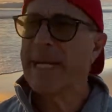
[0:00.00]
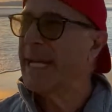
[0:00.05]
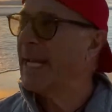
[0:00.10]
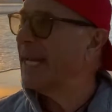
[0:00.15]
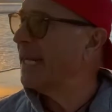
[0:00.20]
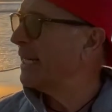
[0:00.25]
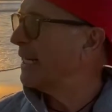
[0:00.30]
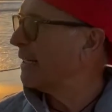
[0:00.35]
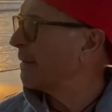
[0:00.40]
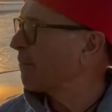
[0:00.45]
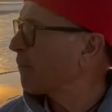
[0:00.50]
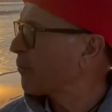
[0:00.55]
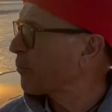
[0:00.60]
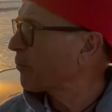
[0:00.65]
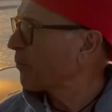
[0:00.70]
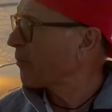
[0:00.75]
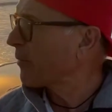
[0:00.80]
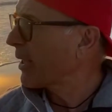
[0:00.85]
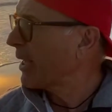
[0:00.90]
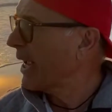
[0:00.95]
in
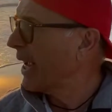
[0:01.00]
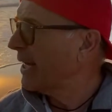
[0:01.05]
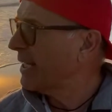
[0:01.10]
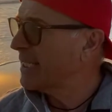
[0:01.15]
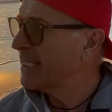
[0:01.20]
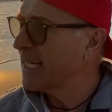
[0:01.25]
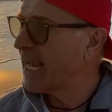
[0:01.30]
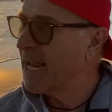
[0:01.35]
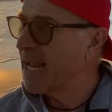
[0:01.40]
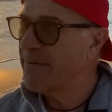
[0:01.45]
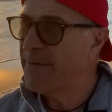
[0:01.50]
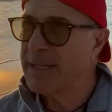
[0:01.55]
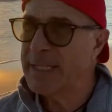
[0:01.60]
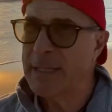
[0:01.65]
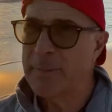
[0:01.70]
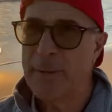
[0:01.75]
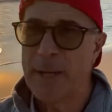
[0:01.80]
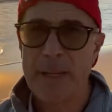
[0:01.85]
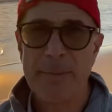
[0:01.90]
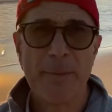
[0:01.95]
and saving the
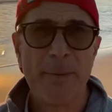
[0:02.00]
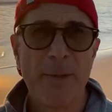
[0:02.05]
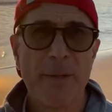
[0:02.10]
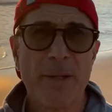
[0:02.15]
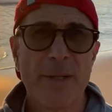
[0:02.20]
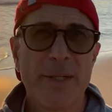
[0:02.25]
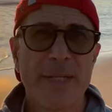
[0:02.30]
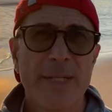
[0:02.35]
people,